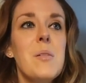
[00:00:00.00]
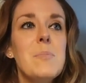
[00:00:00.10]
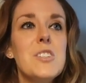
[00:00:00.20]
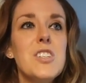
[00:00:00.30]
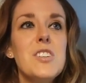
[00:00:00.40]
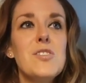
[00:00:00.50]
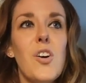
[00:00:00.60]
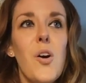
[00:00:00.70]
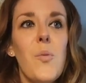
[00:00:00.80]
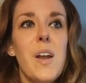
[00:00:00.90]
But she's
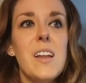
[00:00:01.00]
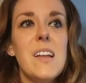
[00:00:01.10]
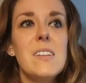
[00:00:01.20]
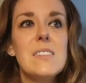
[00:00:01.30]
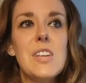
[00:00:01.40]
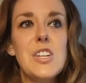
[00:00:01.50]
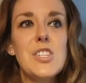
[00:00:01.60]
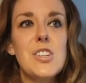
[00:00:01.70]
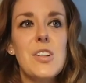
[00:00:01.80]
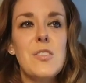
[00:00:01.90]
already
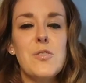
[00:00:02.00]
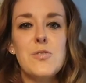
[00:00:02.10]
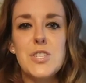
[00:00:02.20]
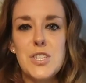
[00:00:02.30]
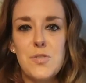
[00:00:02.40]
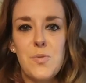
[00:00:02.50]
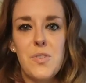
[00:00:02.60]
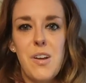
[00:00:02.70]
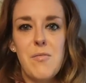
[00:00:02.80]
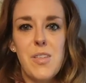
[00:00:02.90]
such a little
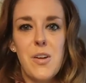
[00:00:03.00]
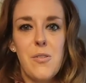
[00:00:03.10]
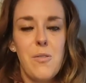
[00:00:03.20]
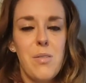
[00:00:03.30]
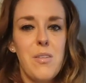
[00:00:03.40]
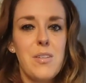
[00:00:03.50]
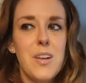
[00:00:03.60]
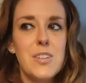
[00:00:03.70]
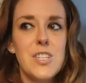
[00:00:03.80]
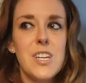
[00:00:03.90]
steward of the earth.
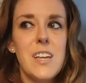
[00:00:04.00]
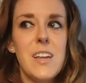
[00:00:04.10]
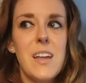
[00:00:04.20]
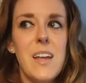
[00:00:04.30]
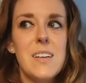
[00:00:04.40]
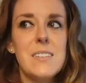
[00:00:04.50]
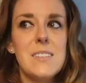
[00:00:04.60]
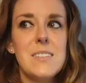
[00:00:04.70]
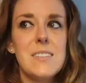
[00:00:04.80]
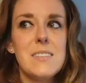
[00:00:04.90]
She
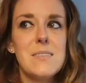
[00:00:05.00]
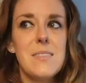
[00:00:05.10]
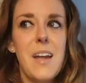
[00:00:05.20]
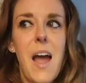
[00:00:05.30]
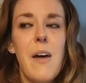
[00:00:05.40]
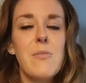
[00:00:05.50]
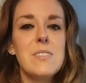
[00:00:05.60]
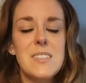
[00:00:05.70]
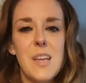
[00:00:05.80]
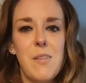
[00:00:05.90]
is out
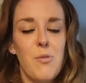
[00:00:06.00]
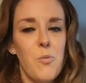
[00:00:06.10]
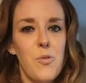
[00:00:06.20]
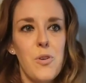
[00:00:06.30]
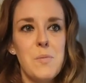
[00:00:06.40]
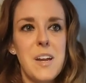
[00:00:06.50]
to save the world.